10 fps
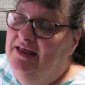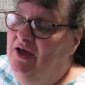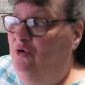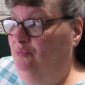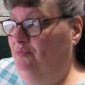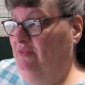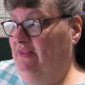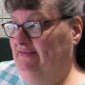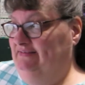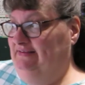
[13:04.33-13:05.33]
help
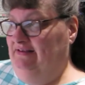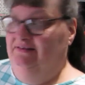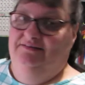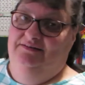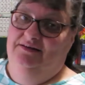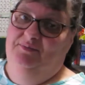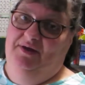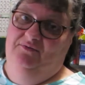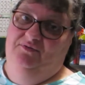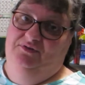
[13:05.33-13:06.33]
lessen the
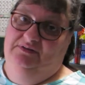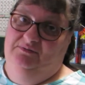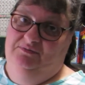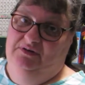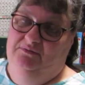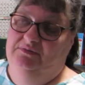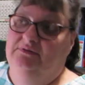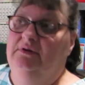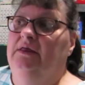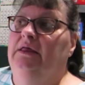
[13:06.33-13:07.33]
painful symptoms.